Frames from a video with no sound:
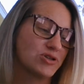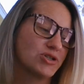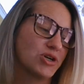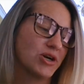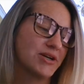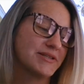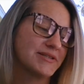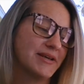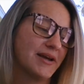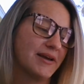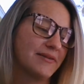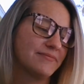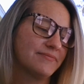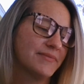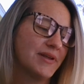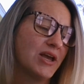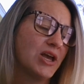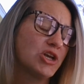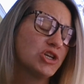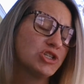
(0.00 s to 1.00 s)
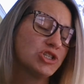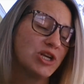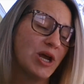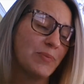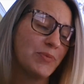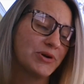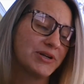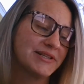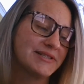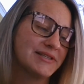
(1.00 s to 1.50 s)
Dart said.
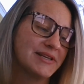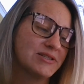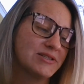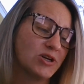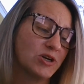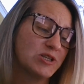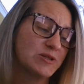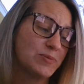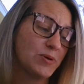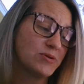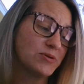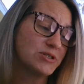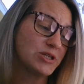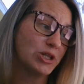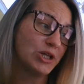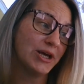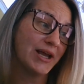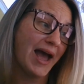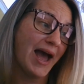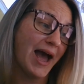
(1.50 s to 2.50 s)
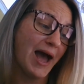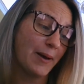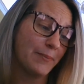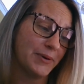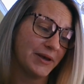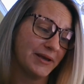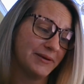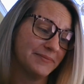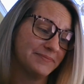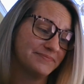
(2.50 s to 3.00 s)
"Shepherdesses are supposed to look
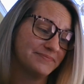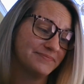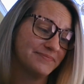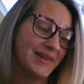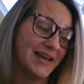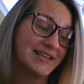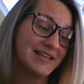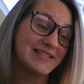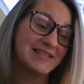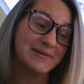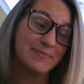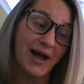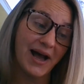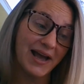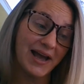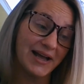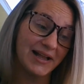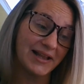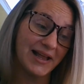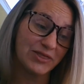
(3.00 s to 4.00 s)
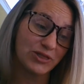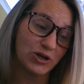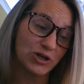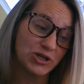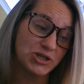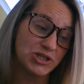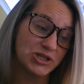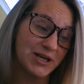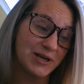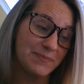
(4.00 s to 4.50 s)
happy. They smile at their
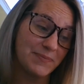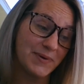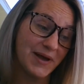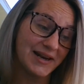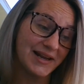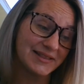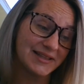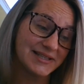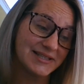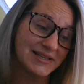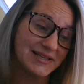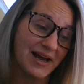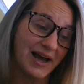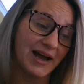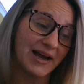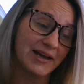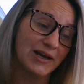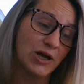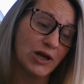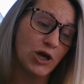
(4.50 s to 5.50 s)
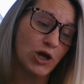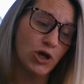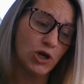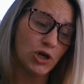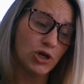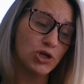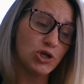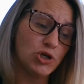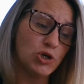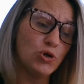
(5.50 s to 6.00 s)
sheep and at the sky.
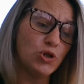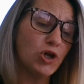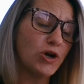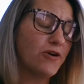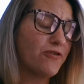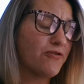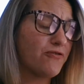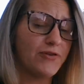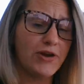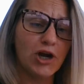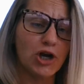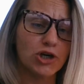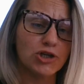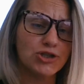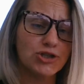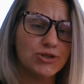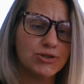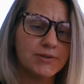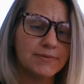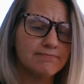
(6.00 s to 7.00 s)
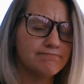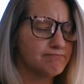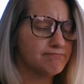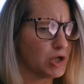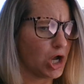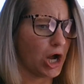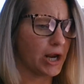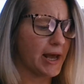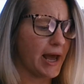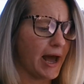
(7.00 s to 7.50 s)
You look fierce,
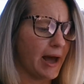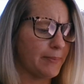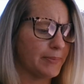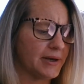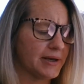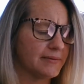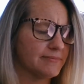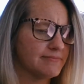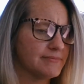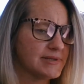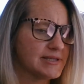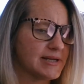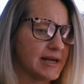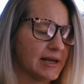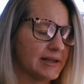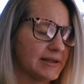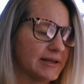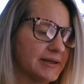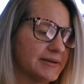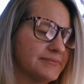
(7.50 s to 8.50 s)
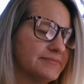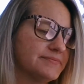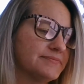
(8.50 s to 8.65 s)
not happy, Stanley."